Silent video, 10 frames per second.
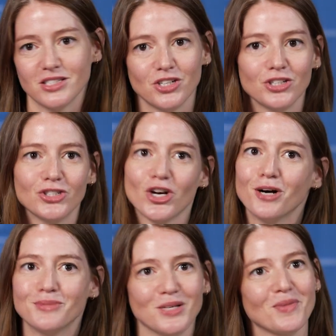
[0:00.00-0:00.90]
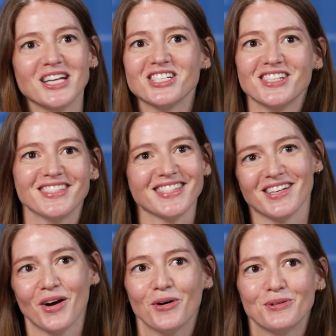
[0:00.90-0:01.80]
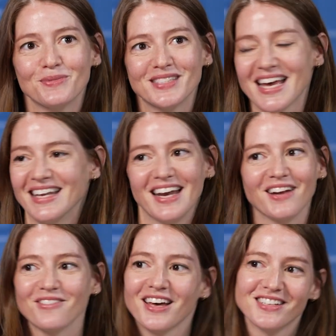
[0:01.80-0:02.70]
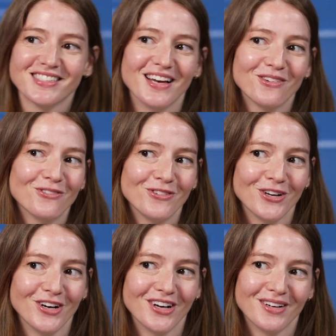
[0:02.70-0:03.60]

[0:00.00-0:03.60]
secure jobs and pensions and homes, and none of that is left for...